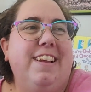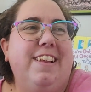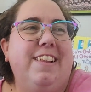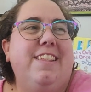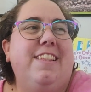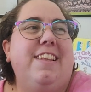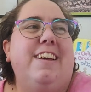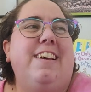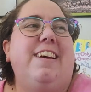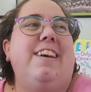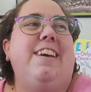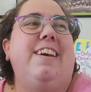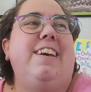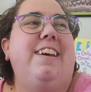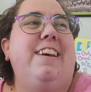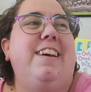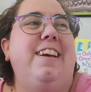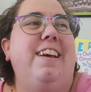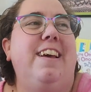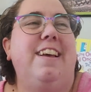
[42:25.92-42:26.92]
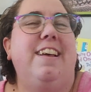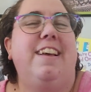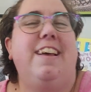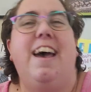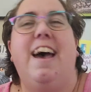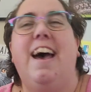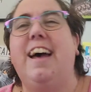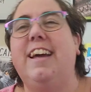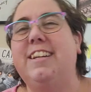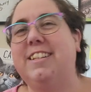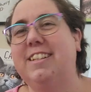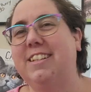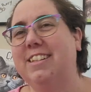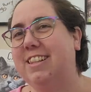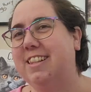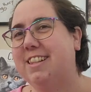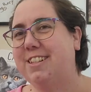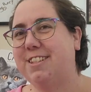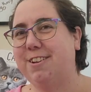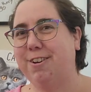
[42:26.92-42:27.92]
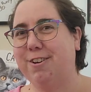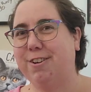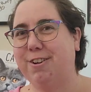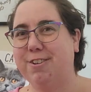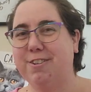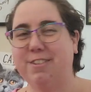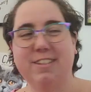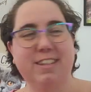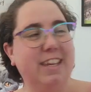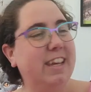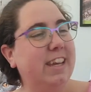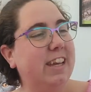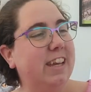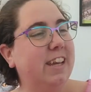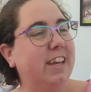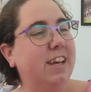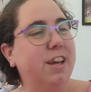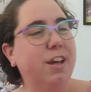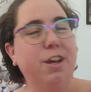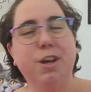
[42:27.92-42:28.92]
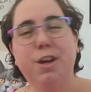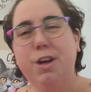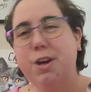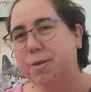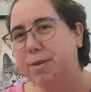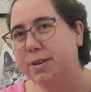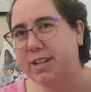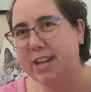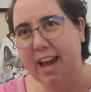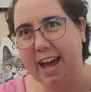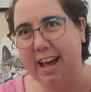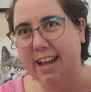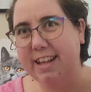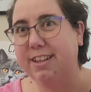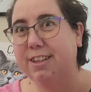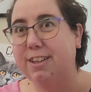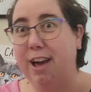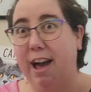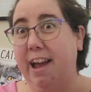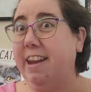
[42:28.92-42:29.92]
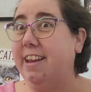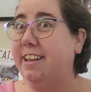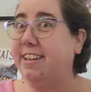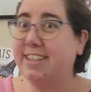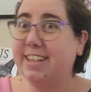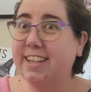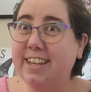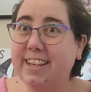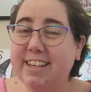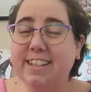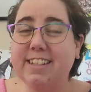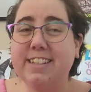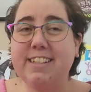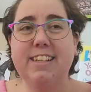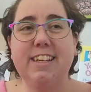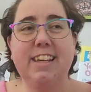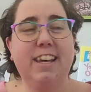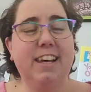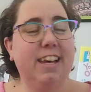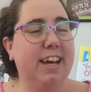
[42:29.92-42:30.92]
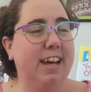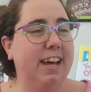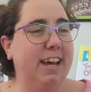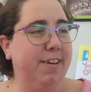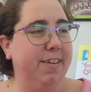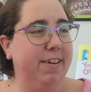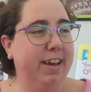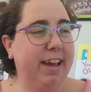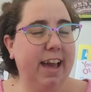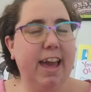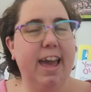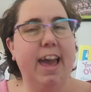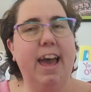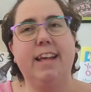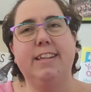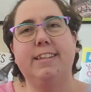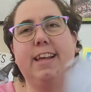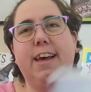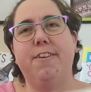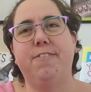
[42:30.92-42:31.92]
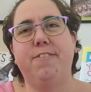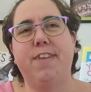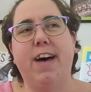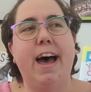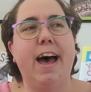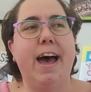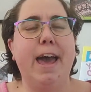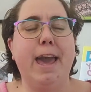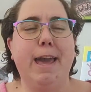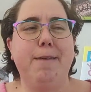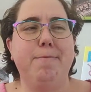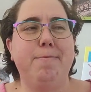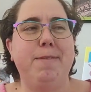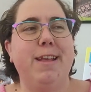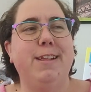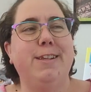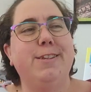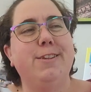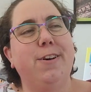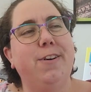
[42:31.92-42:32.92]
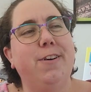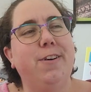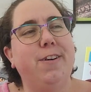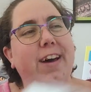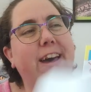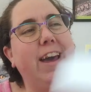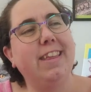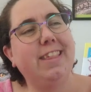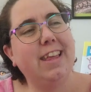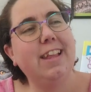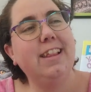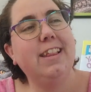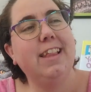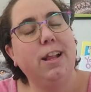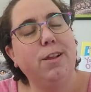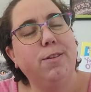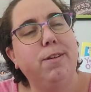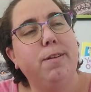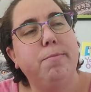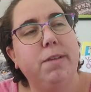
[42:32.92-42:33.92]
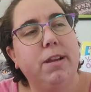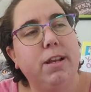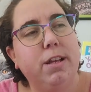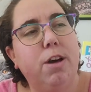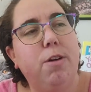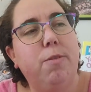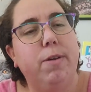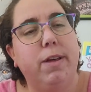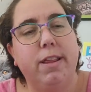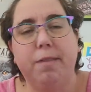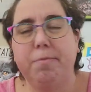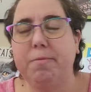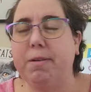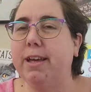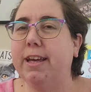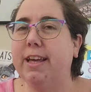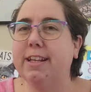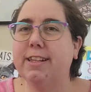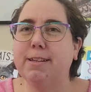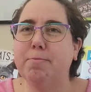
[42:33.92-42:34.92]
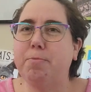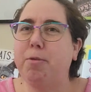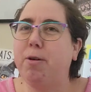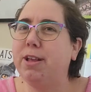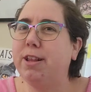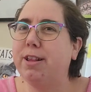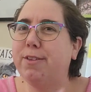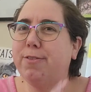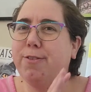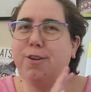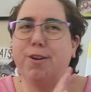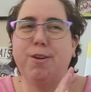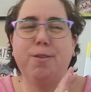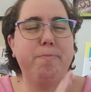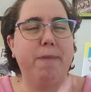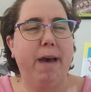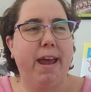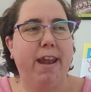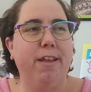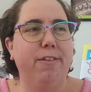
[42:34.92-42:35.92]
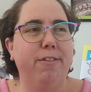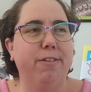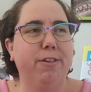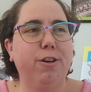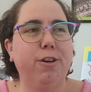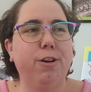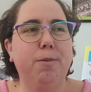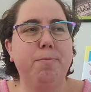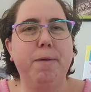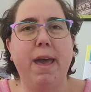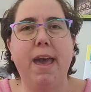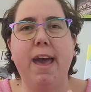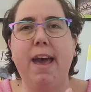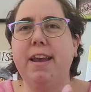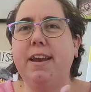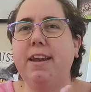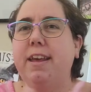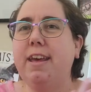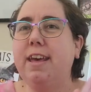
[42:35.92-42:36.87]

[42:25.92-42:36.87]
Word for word: the Ashes and the Cursed King, which has goddesses. Um, it kind of has that vibe, and so I think that's what I'm gonna go with. I'm gonna get some points for Battle of the Girl Band,